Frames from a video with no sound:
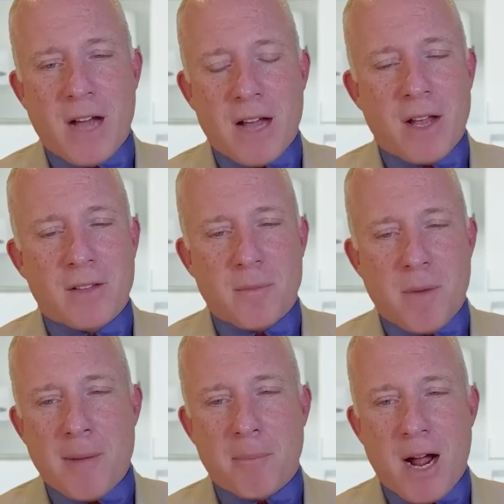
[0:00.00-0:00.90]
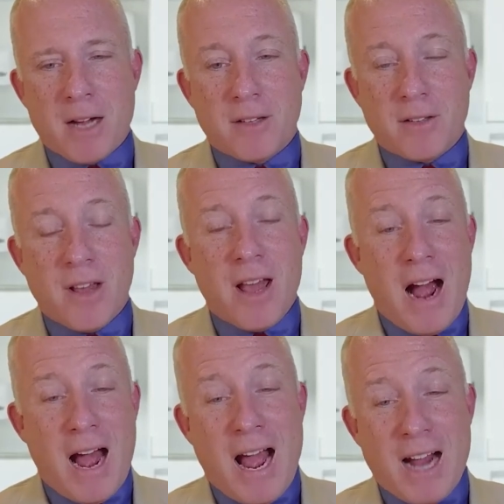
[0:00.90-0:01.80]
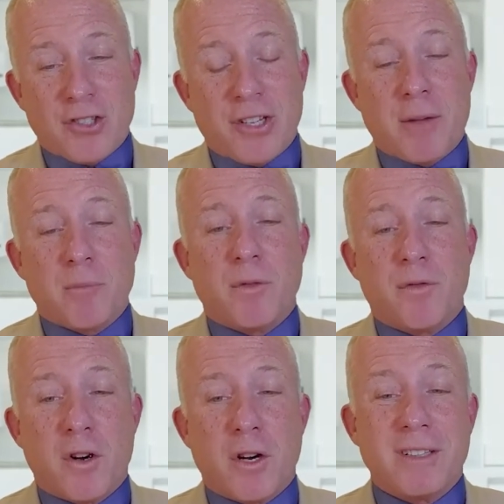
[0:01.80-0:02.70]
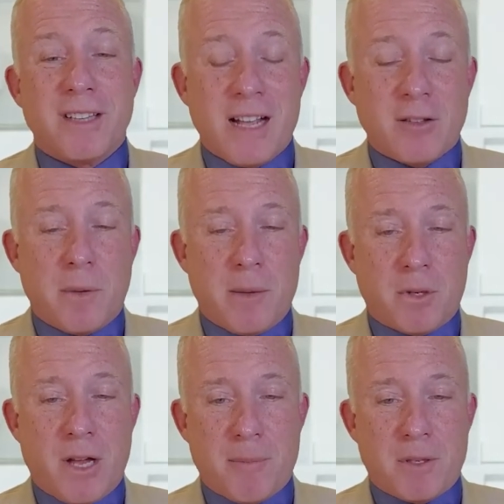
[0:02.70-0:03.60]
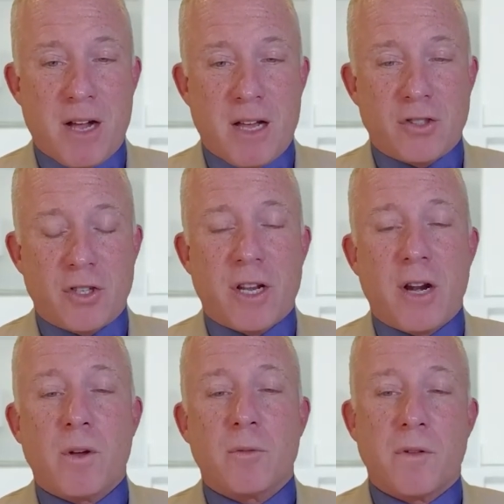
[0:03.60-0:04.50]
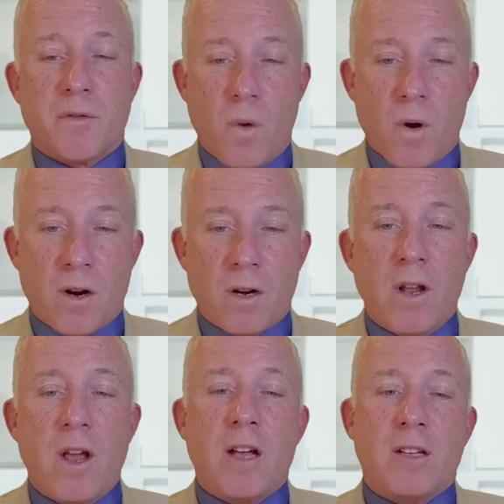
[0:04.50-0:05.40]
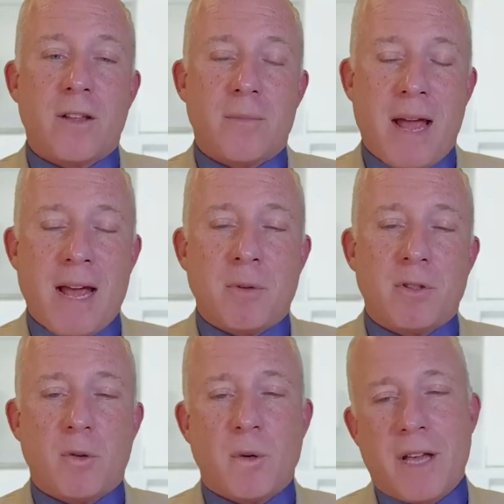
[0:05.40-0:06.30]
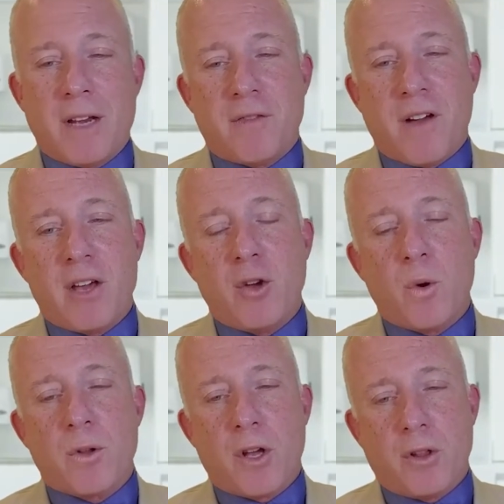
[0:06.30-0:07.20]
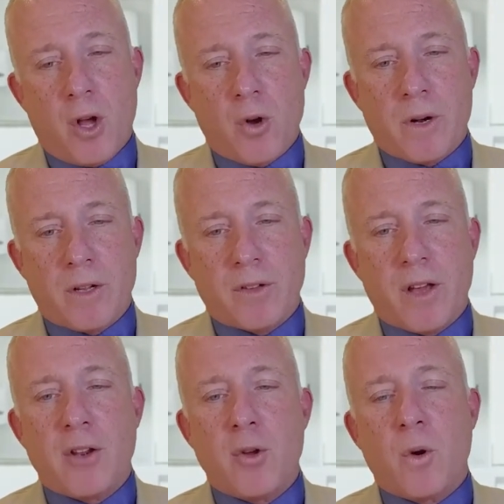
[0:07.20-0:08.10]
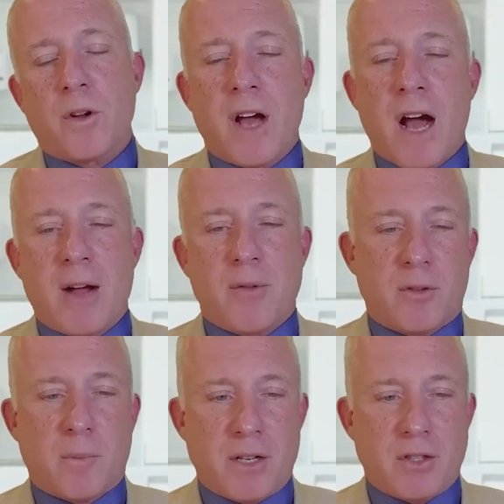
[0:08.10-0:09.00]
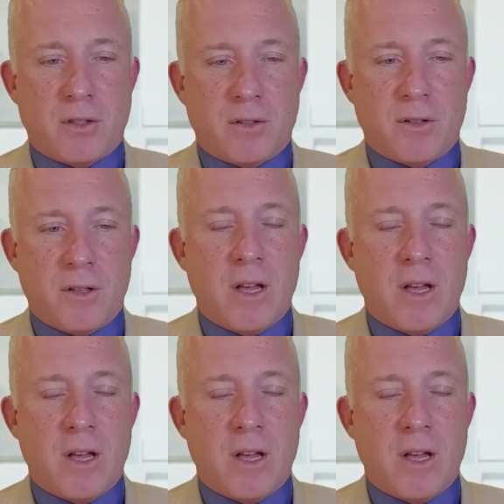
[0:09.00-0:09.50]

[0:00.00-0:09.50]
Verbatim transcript: guidelines in my practice, I actually am referring less people to hepatology than I was before because I'm able to identify who are the low risk and who are the high risk patients.